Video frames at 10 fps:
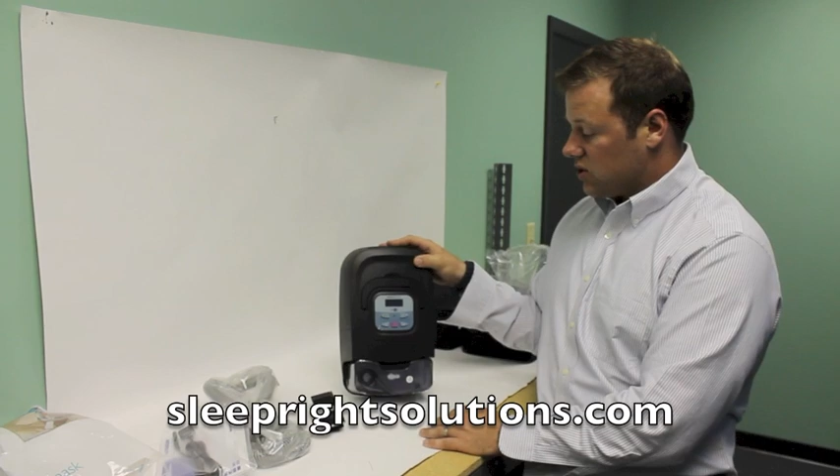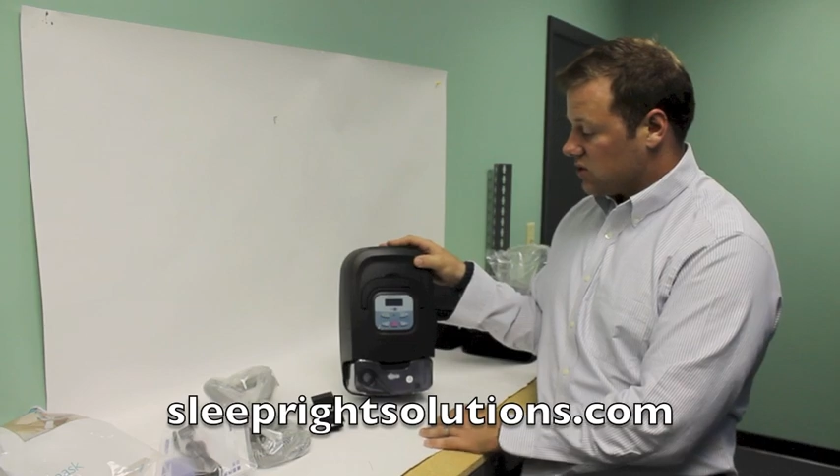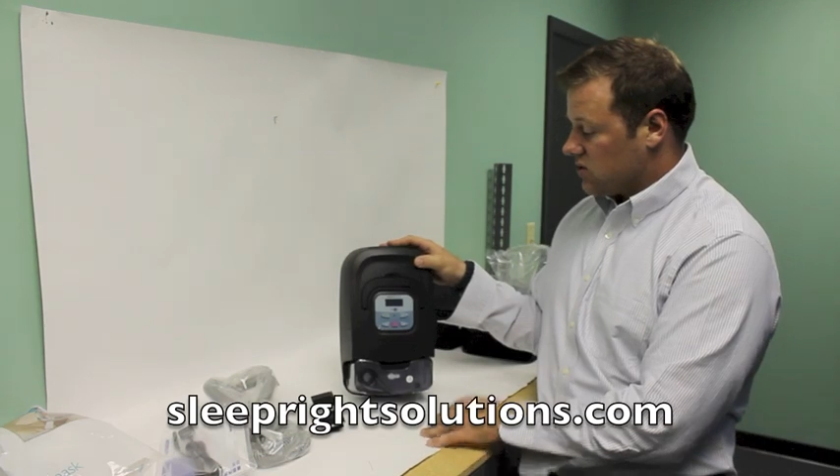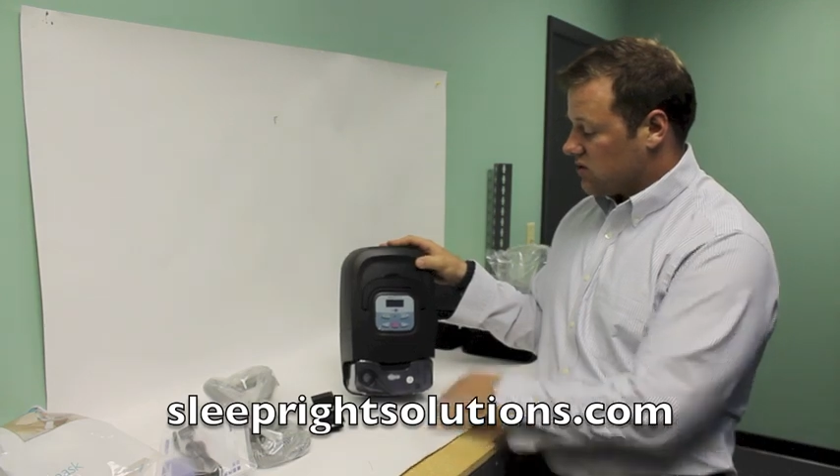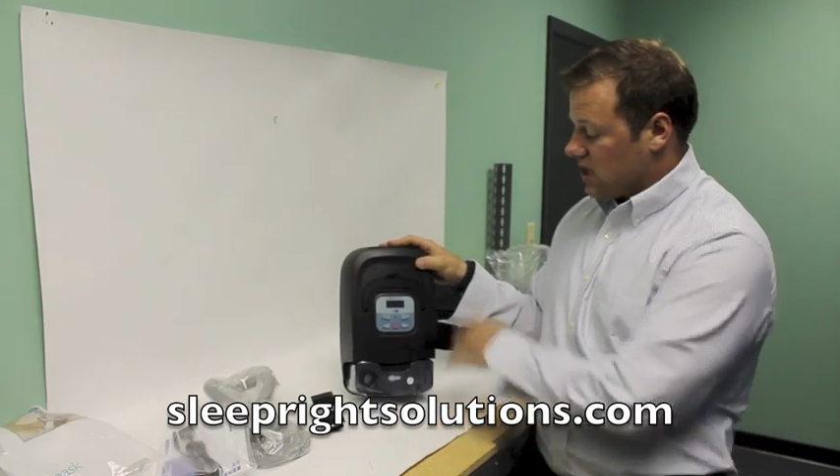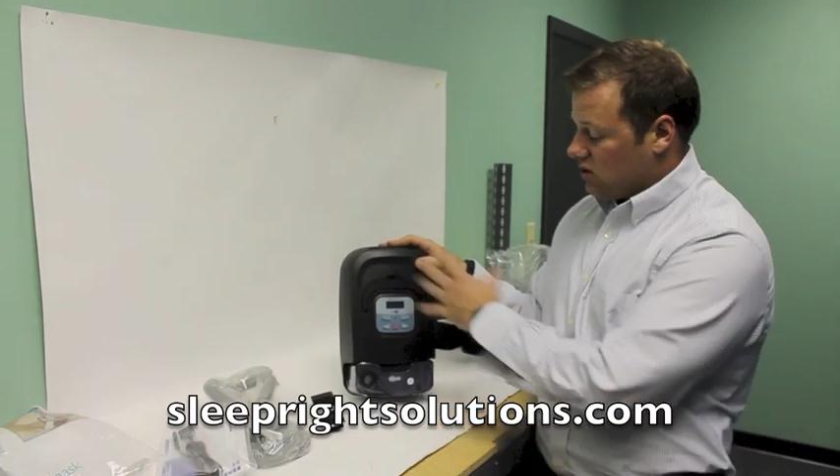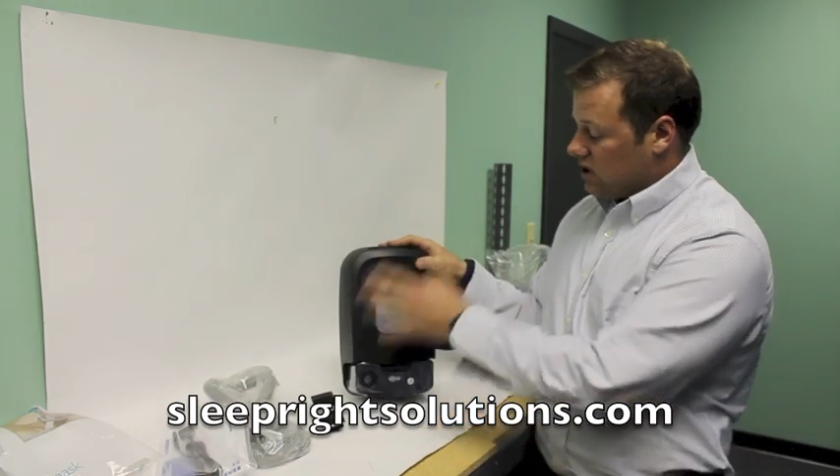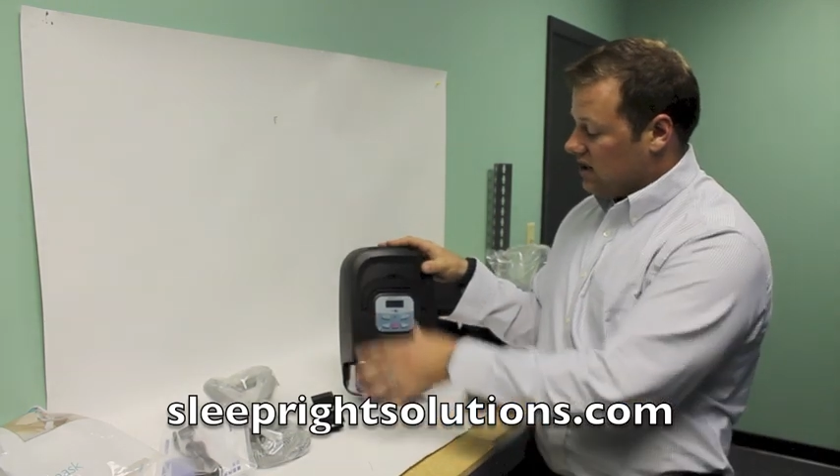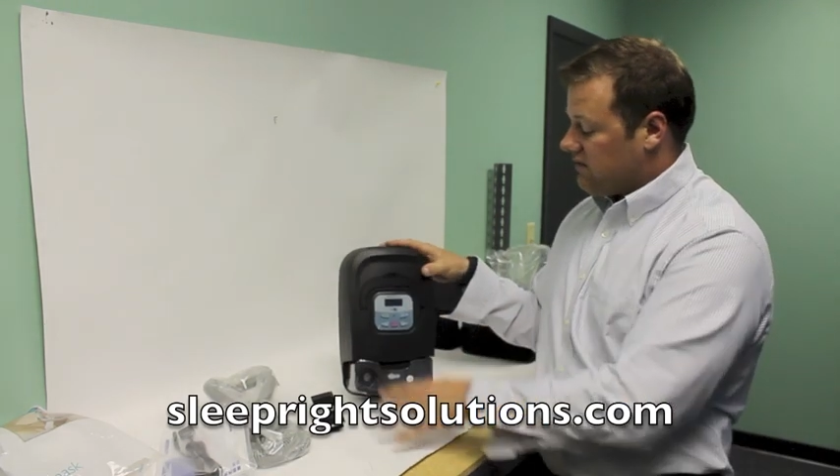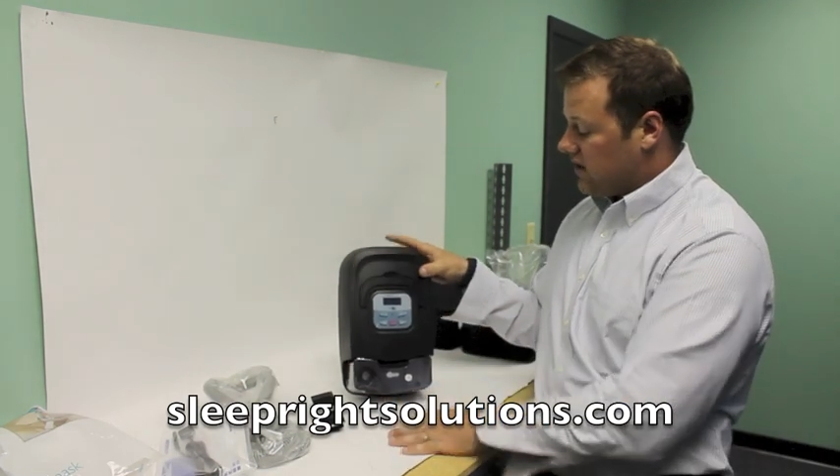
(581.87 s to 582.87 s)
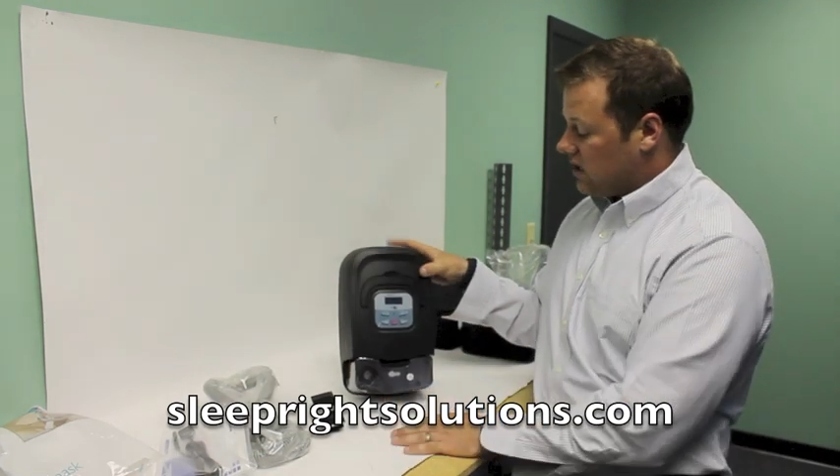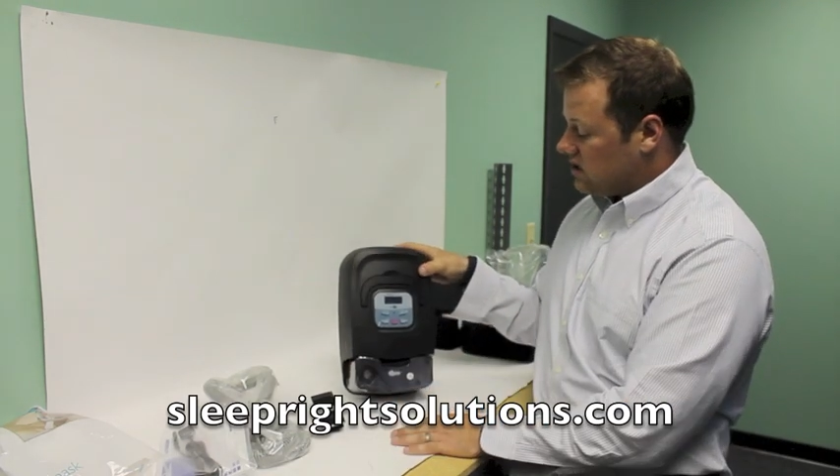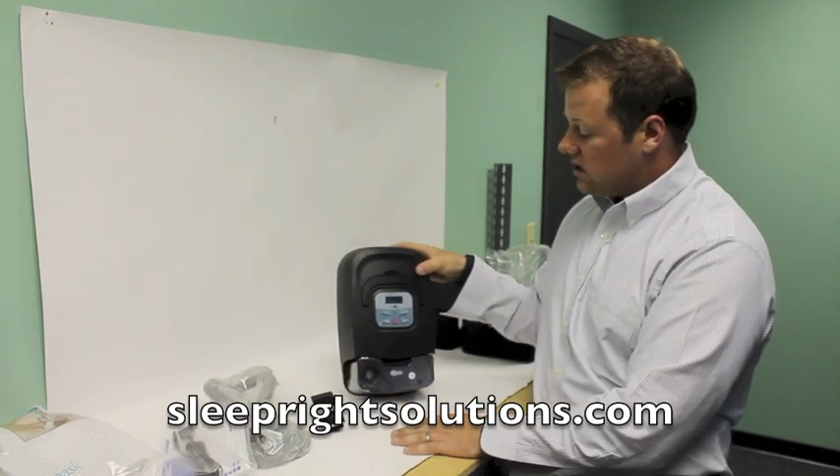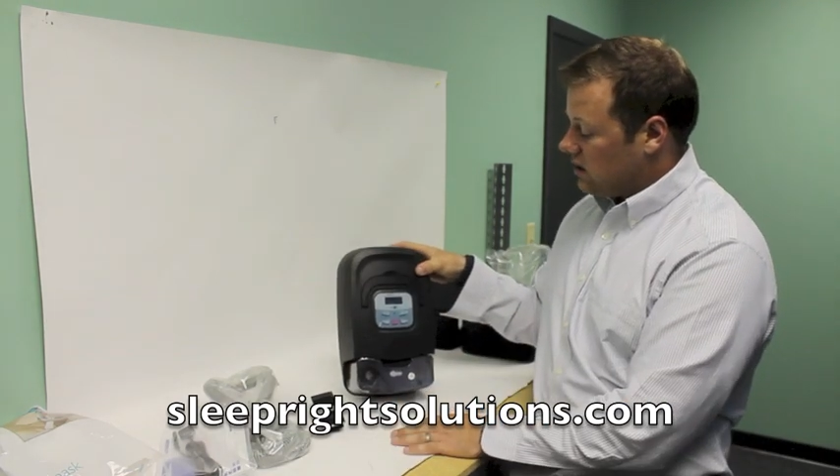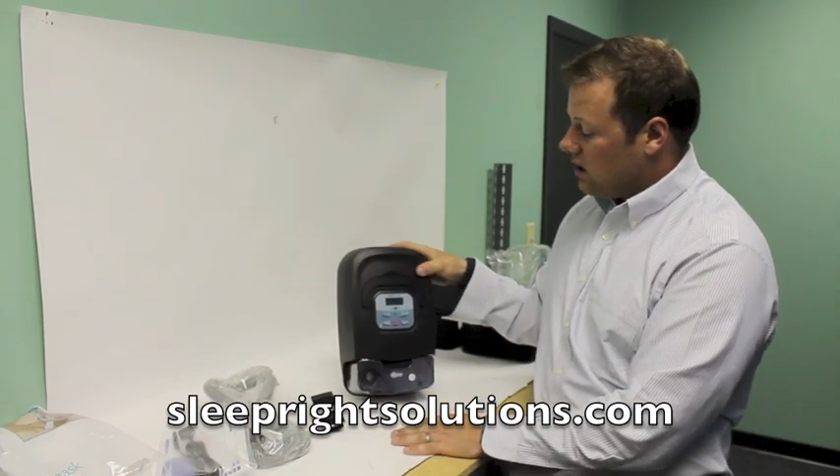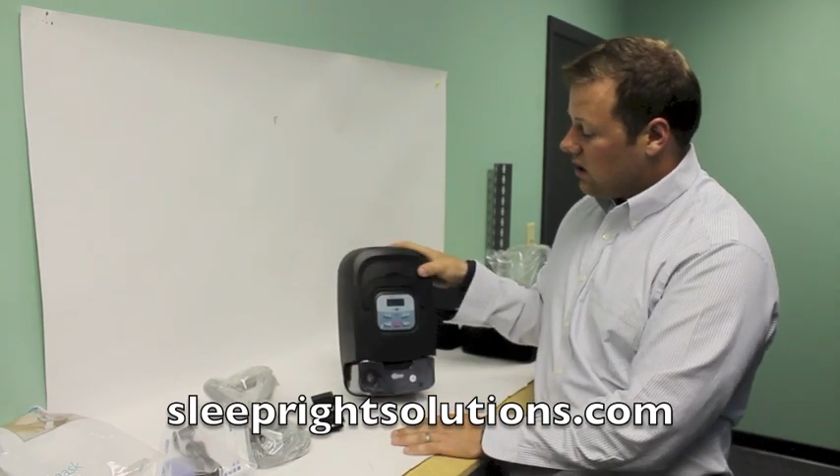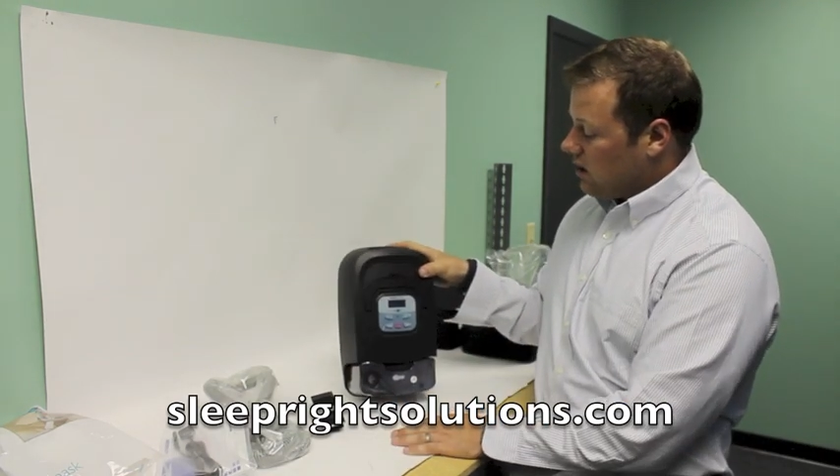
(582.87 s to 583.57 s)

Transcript: whistles. They don't need a fancy